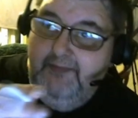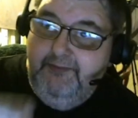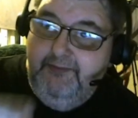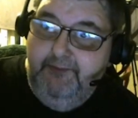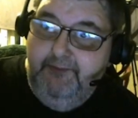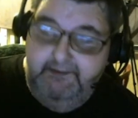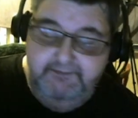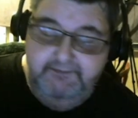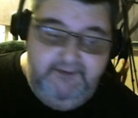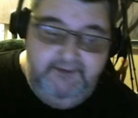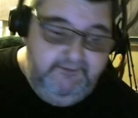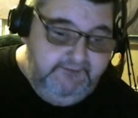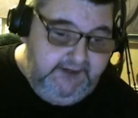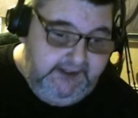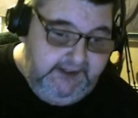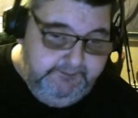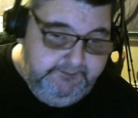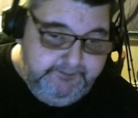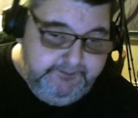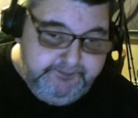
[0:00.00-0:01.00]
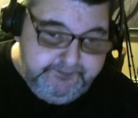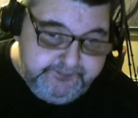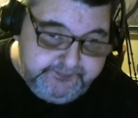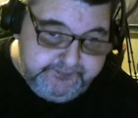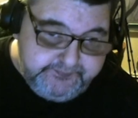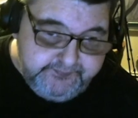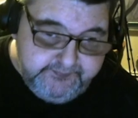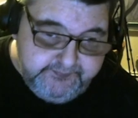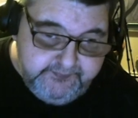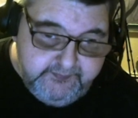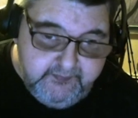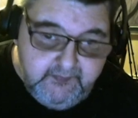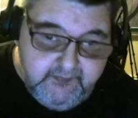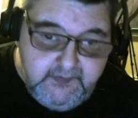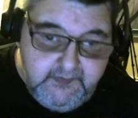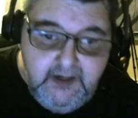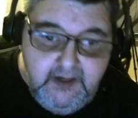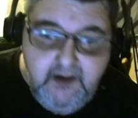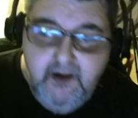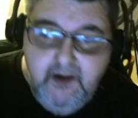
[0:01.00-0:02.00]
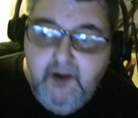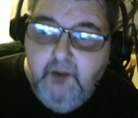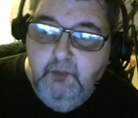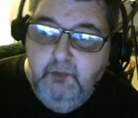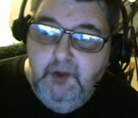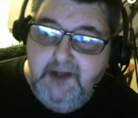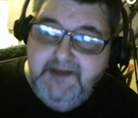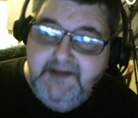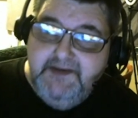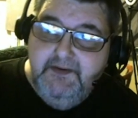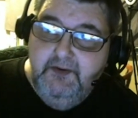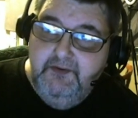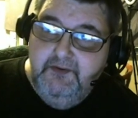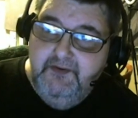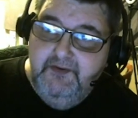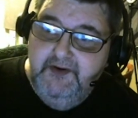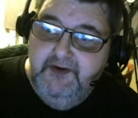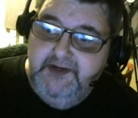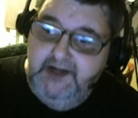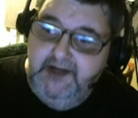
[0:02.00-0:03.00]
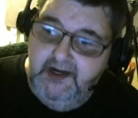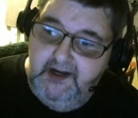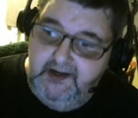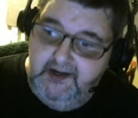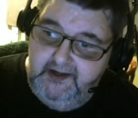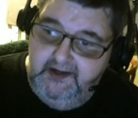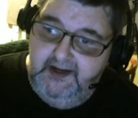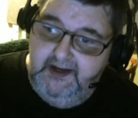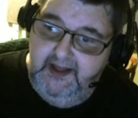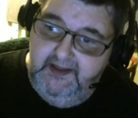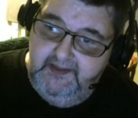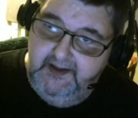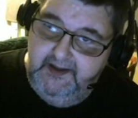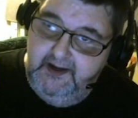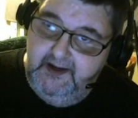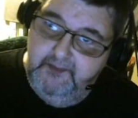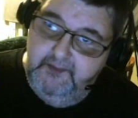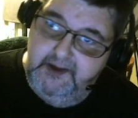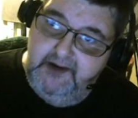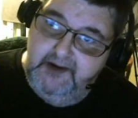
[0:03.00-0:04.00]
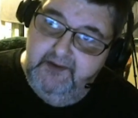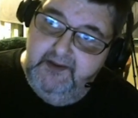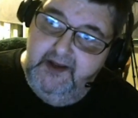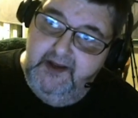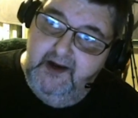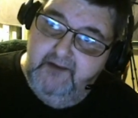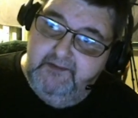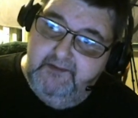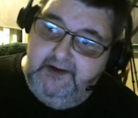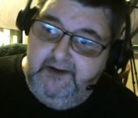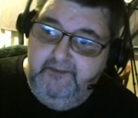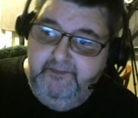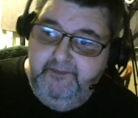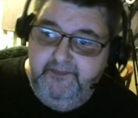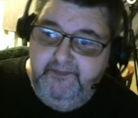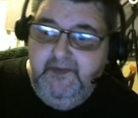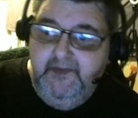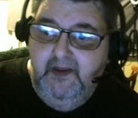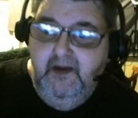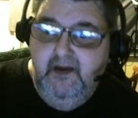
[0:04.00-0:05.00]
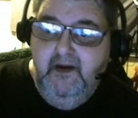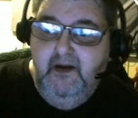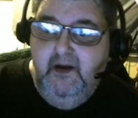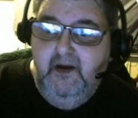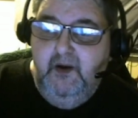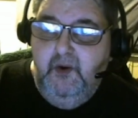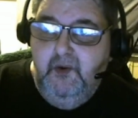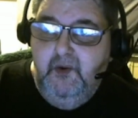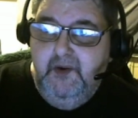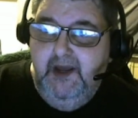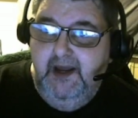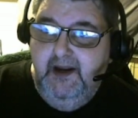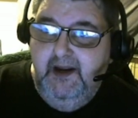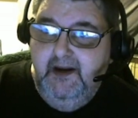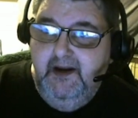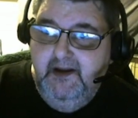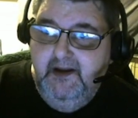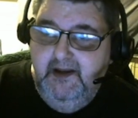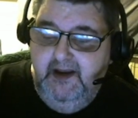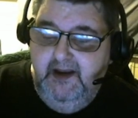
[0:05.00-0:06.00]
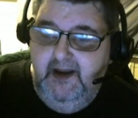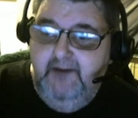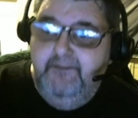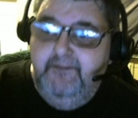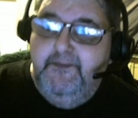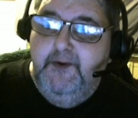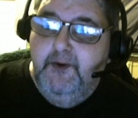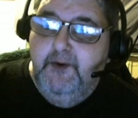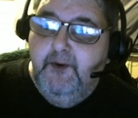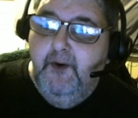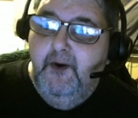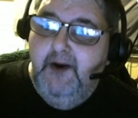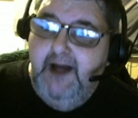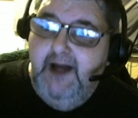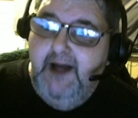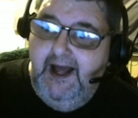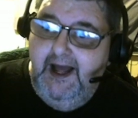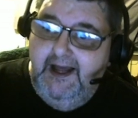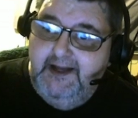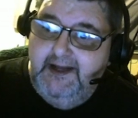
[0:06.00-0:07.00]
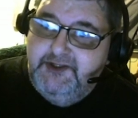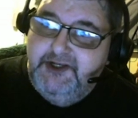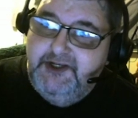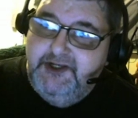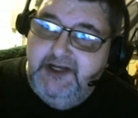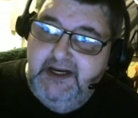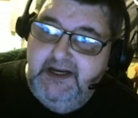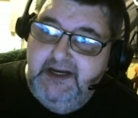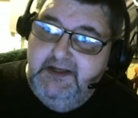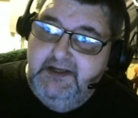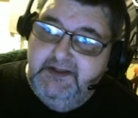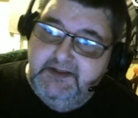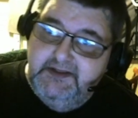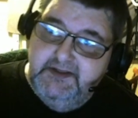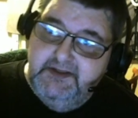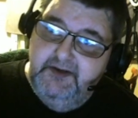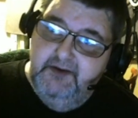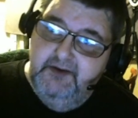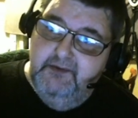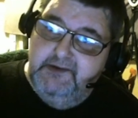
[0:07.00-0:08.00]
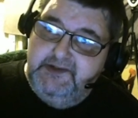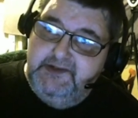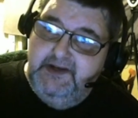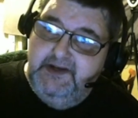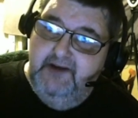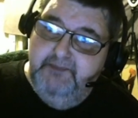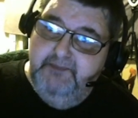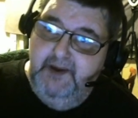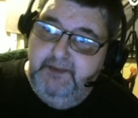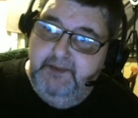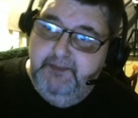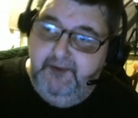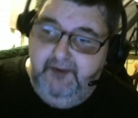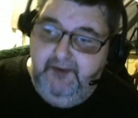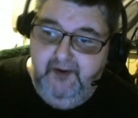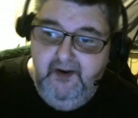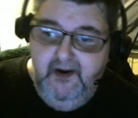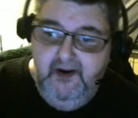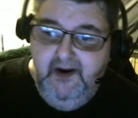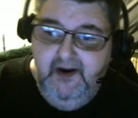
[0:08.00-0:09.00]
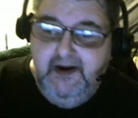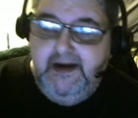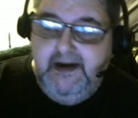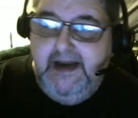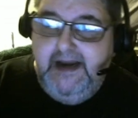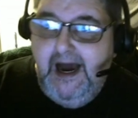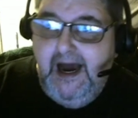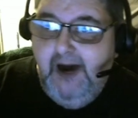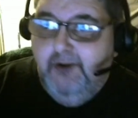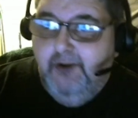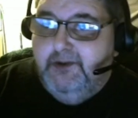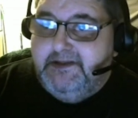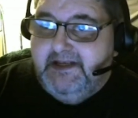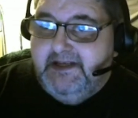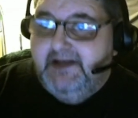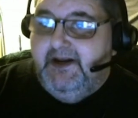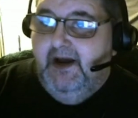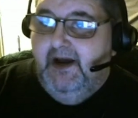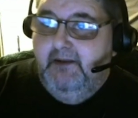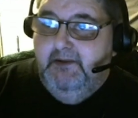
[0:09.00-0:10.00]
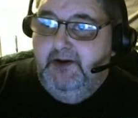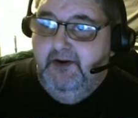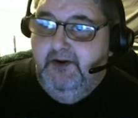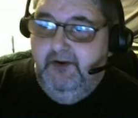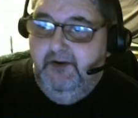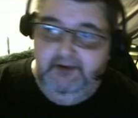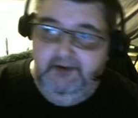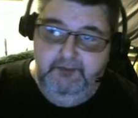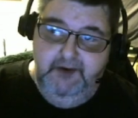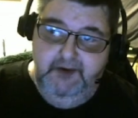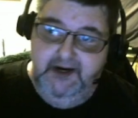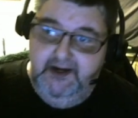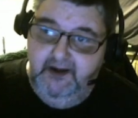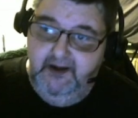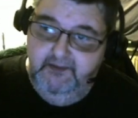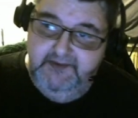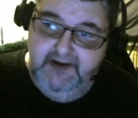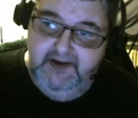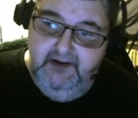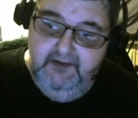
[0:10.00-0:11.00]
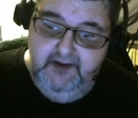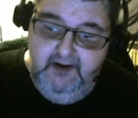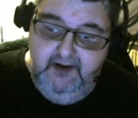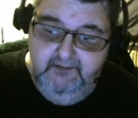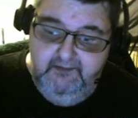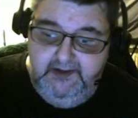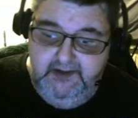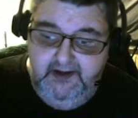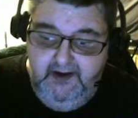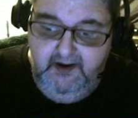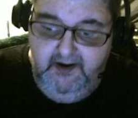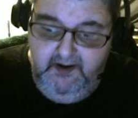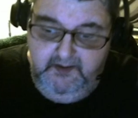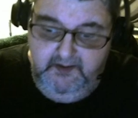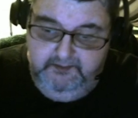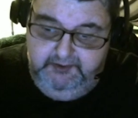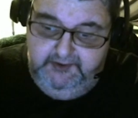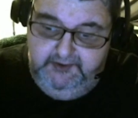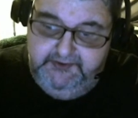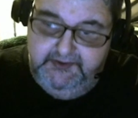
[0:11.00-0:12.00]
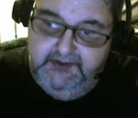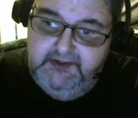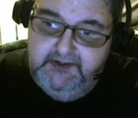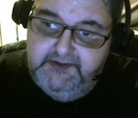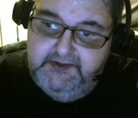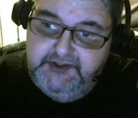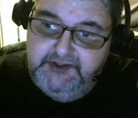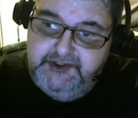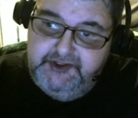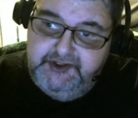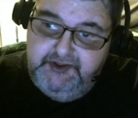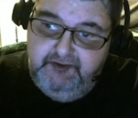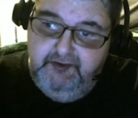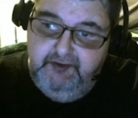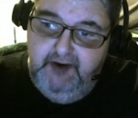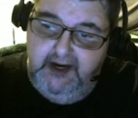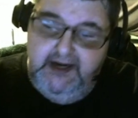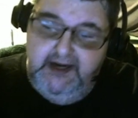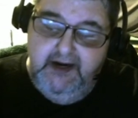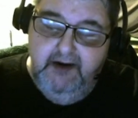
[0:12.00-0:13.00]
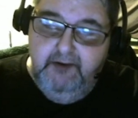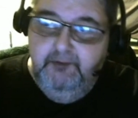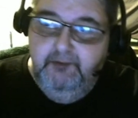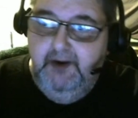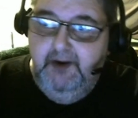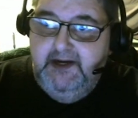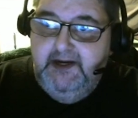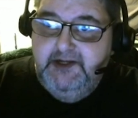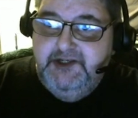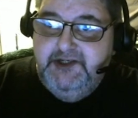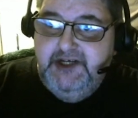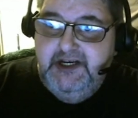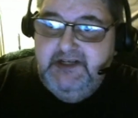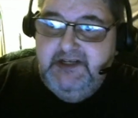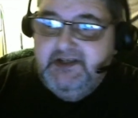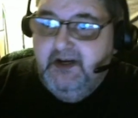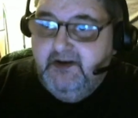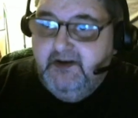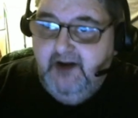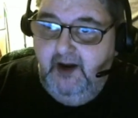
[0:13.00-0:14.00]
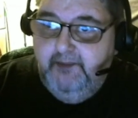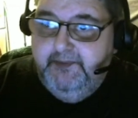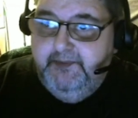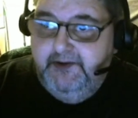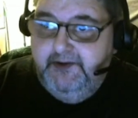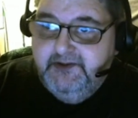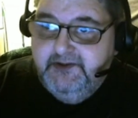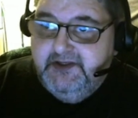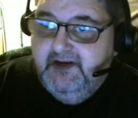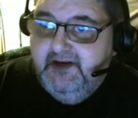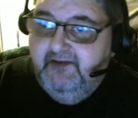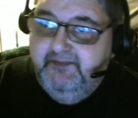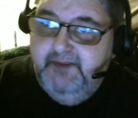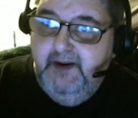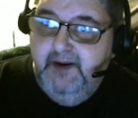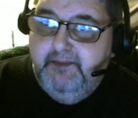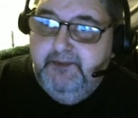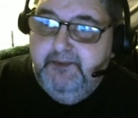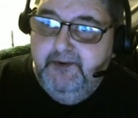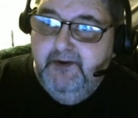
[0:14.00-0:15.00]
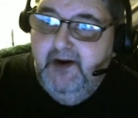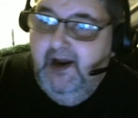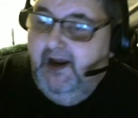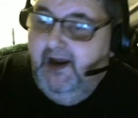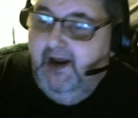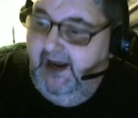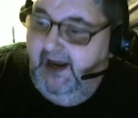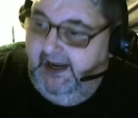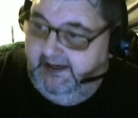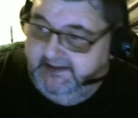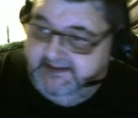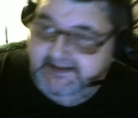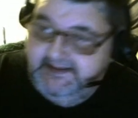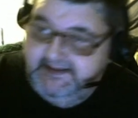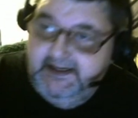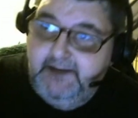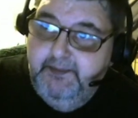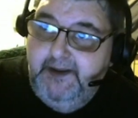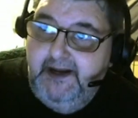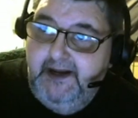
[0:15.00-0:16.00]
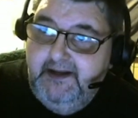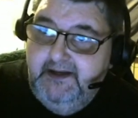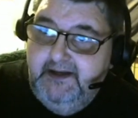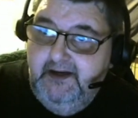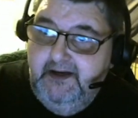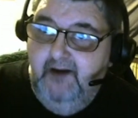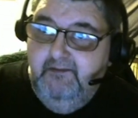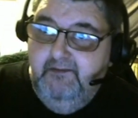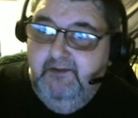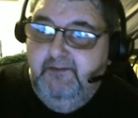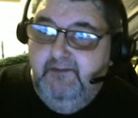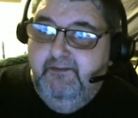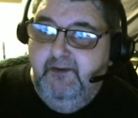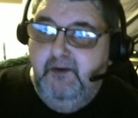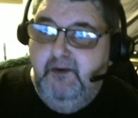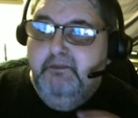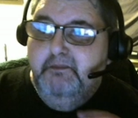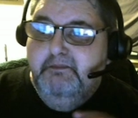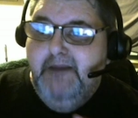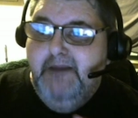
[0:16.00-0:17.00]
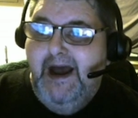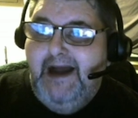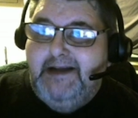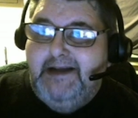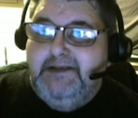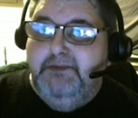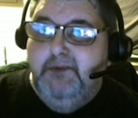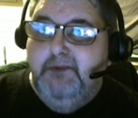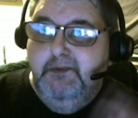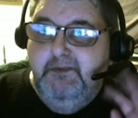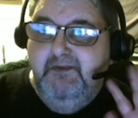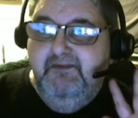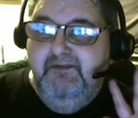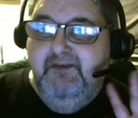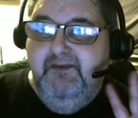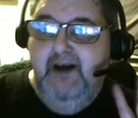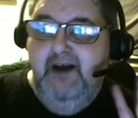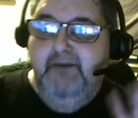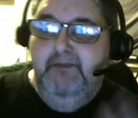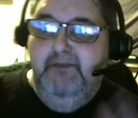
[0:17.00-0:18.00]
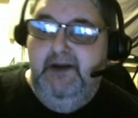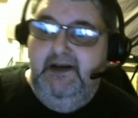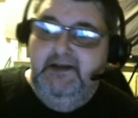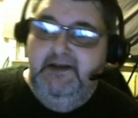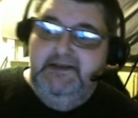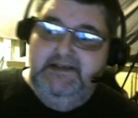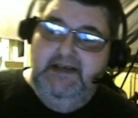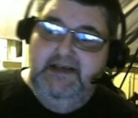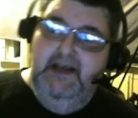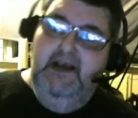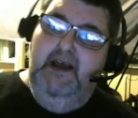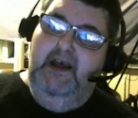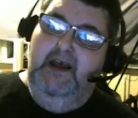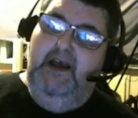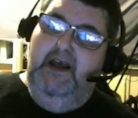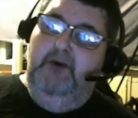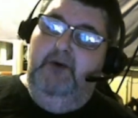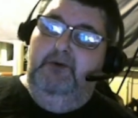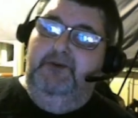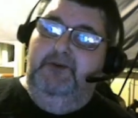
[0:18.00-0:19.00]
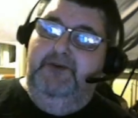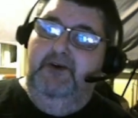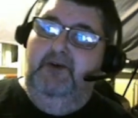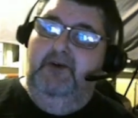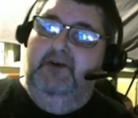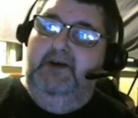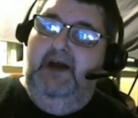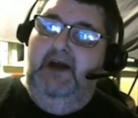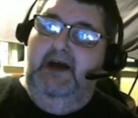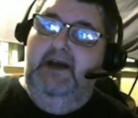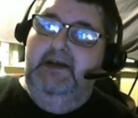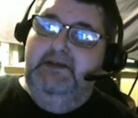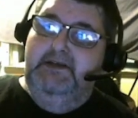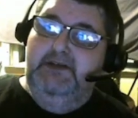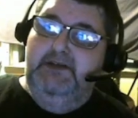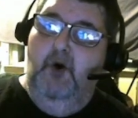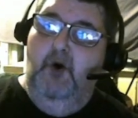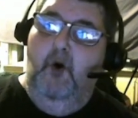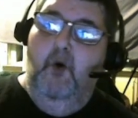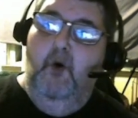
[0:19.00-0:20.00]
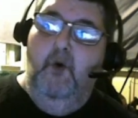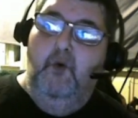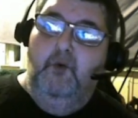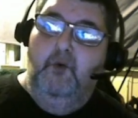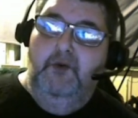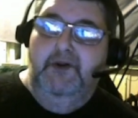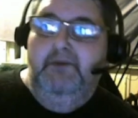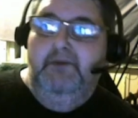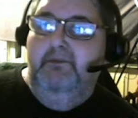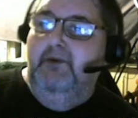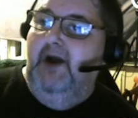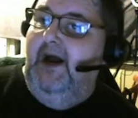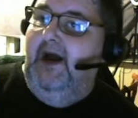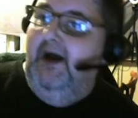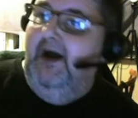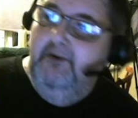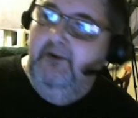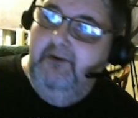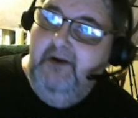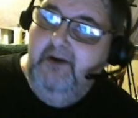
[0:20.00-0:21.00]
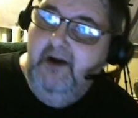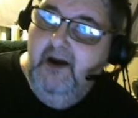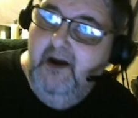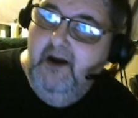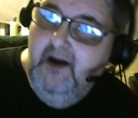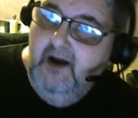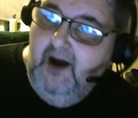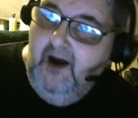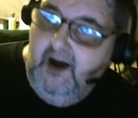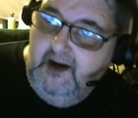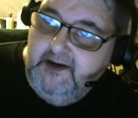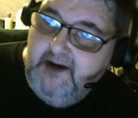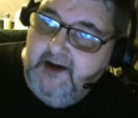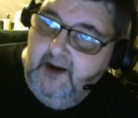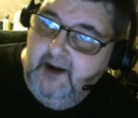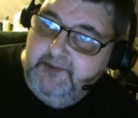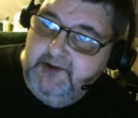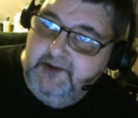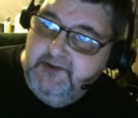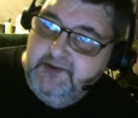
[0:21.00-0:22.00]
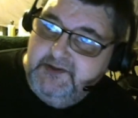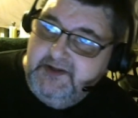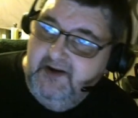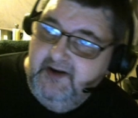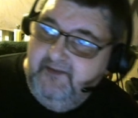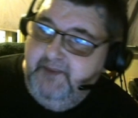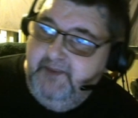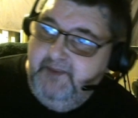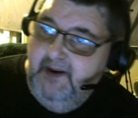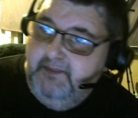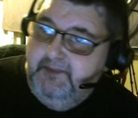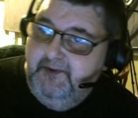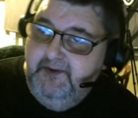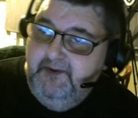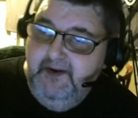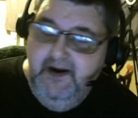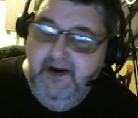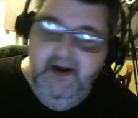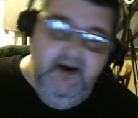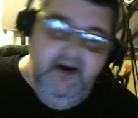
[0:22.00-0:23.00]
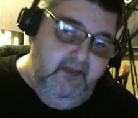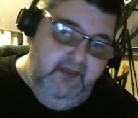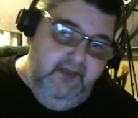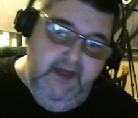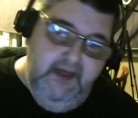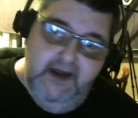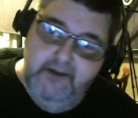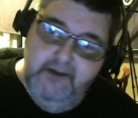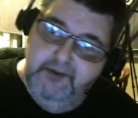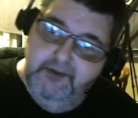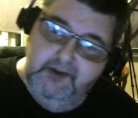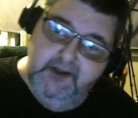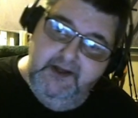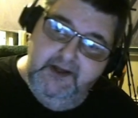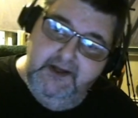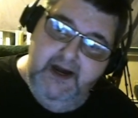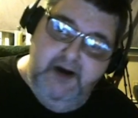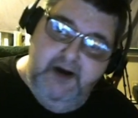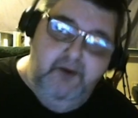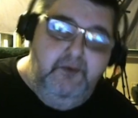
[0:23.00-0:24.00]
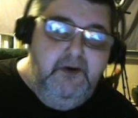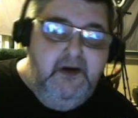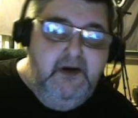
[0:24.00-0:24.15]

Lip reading: 350. Once those are done and they come out of the oven, okay, if you're going to add cheese to your stuffed pepper, now is the time to do it. When it comes out of the oven, put the grated cheese on top of your stuffed pepper and stick it back in the oven for a maximum of 5 minutes. It will turn nice golden brown on top of your stuffed pepper. Then pull it out.